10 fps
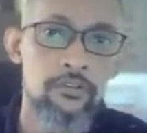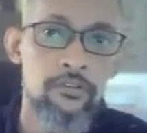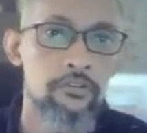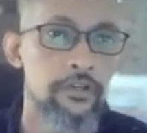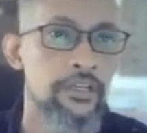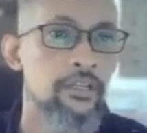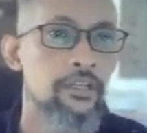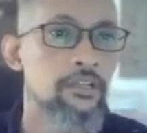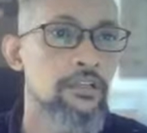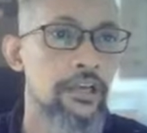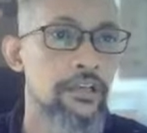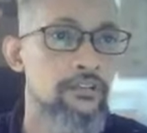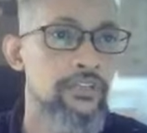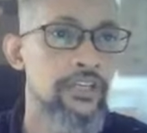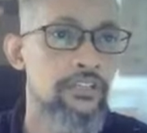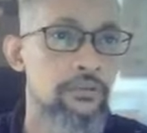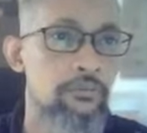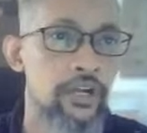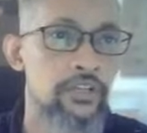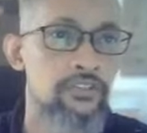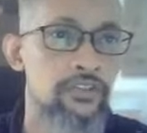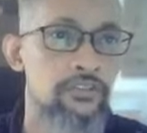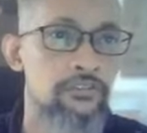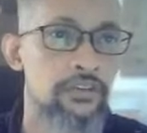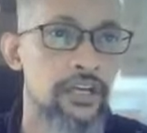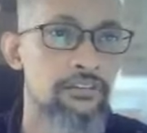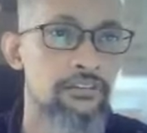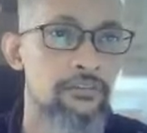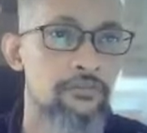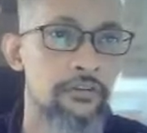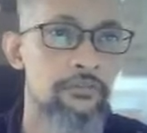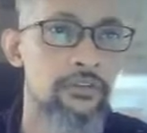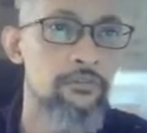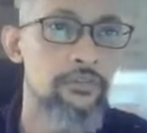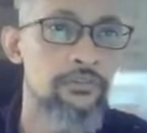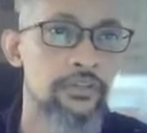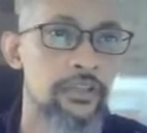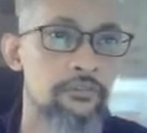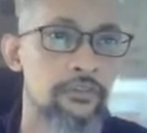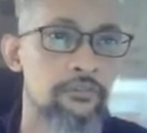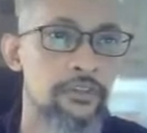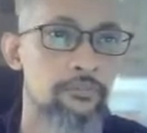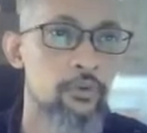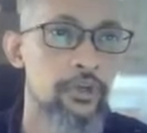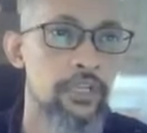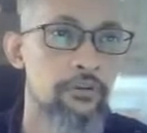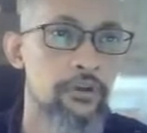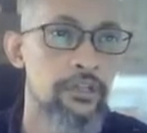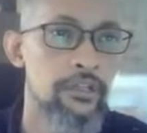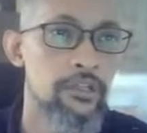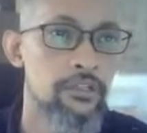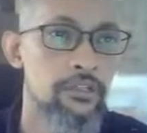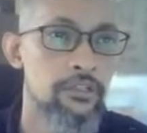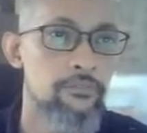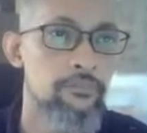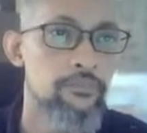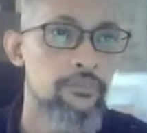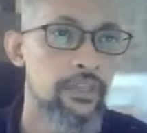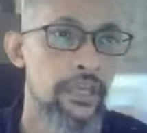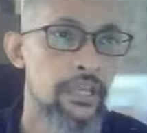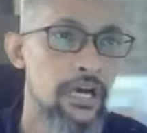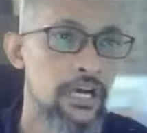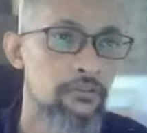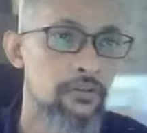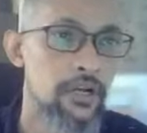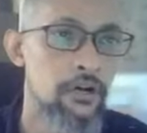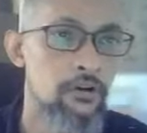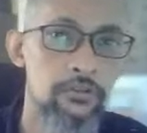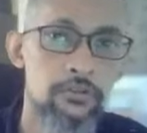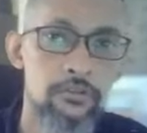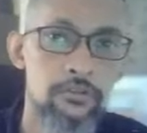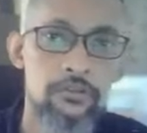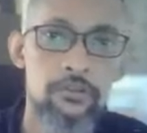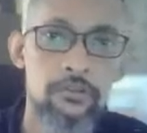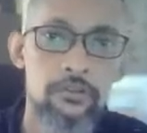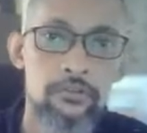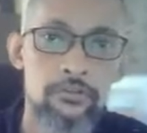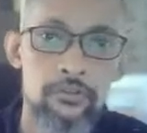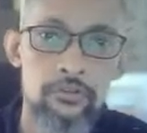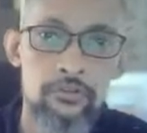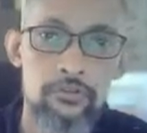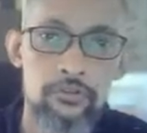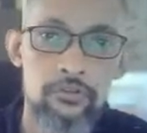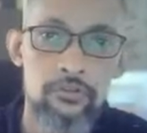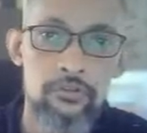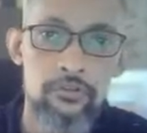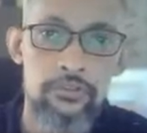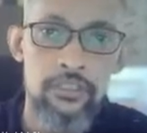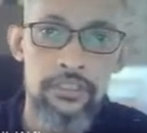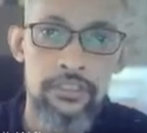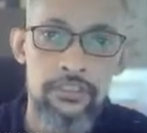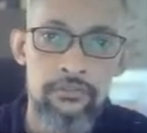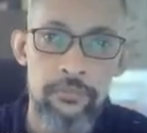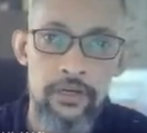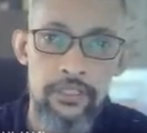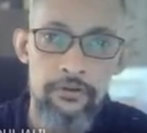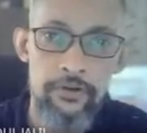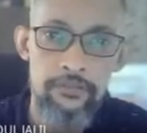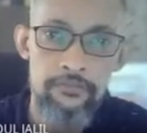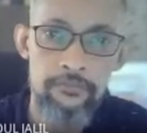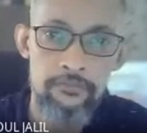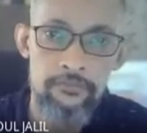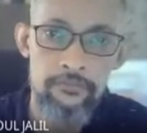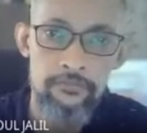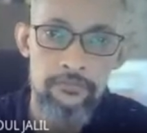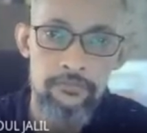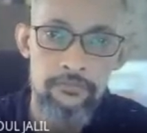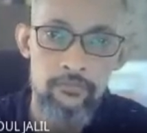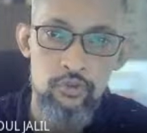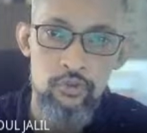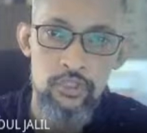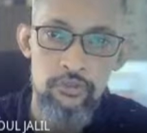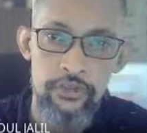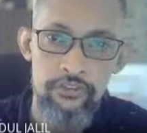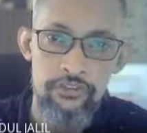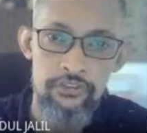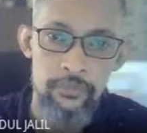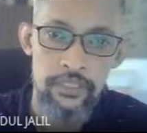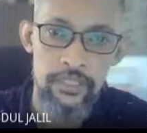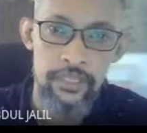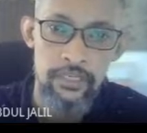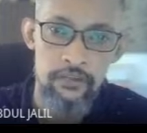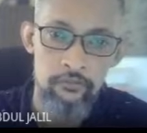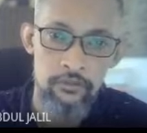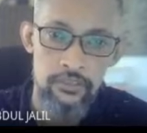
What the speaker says: right? And check the brush size, 15%, 15 point there, right? Okay. And hard round to delete this part there, right? To erase this part there carefully.